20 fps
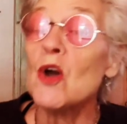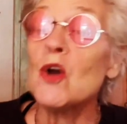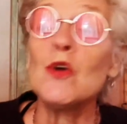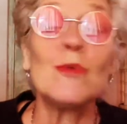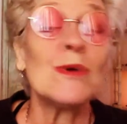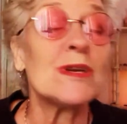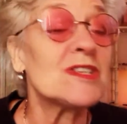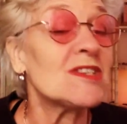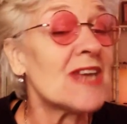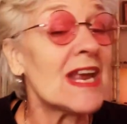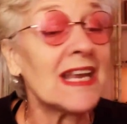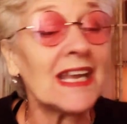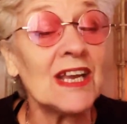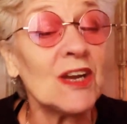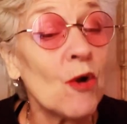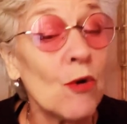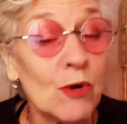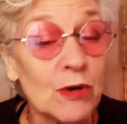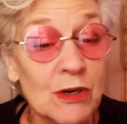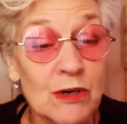who was
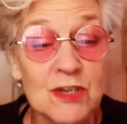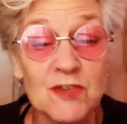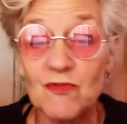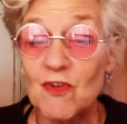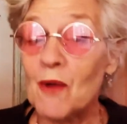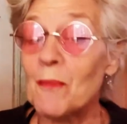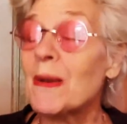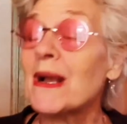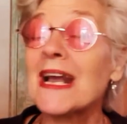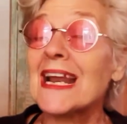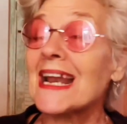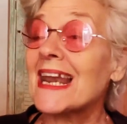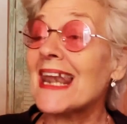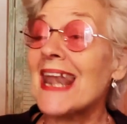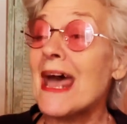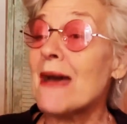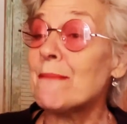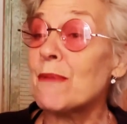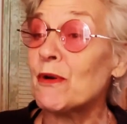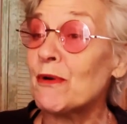taking orders from
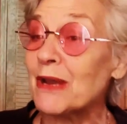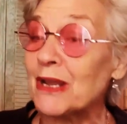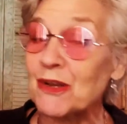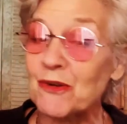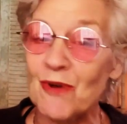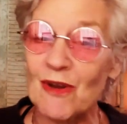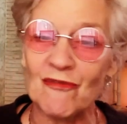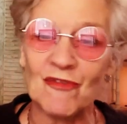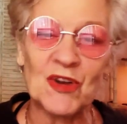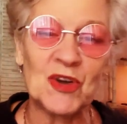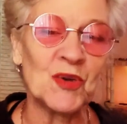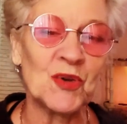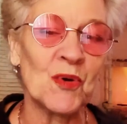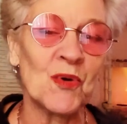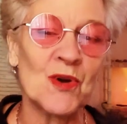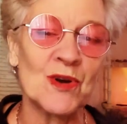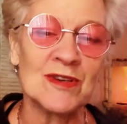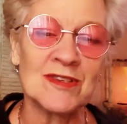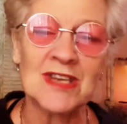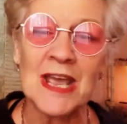clamoring
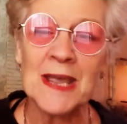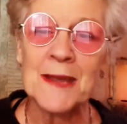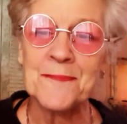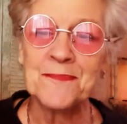Gryffindors.